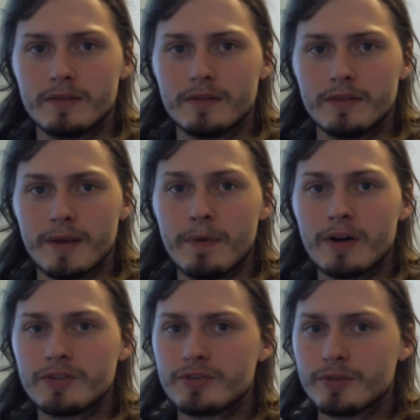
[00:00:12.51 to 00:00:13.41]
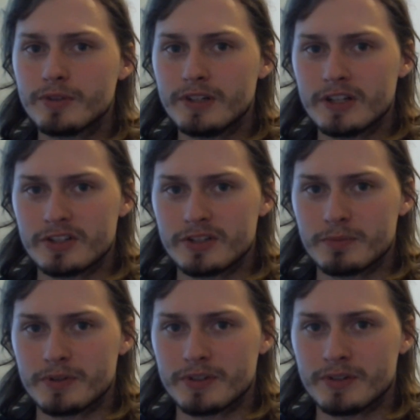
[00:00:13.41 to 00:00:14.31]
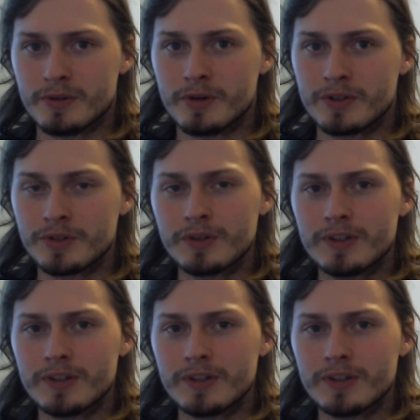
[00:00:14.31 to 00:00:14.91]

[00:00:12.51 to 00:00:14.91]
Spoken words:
they barge through the dungeon's prison doors only